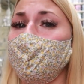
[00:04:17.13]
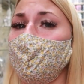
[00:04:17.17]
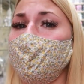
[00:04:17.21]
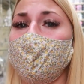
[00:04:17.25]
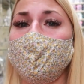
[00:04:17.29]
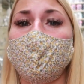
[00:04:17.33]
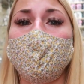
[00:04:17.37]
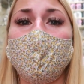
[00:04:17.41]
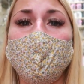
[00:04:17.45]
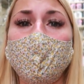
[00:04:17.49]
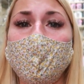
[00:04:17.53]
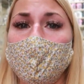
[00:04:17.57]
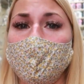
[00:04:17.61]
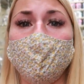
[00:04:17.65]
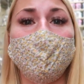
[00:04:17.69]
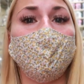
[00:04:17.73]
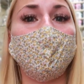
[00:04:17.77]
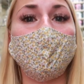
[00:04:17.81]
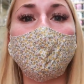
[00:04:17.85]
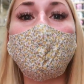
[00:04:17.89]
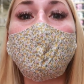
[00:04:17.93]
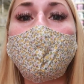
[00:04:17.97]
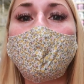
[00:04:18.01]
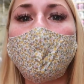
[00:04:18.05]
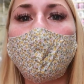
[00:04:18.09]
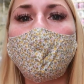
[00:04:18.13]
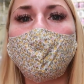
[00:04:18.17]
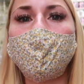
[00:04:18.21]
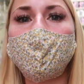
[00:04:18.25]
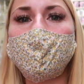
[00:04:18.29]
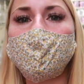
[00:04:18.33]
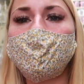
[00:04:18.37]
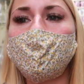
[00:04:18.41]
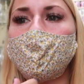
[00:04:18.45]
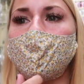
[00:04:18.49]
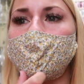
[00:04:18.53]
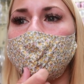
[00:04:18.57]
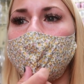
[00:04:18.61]
feel like and be like at
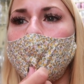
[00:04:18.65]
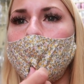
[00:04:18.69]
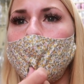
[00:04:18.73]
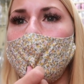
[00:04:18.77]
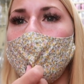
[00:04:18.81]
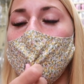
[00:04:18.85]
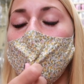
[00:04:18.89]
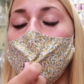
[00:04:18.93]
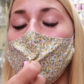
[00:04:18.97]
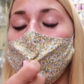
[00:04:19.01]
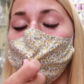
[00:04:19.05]
Christmas time,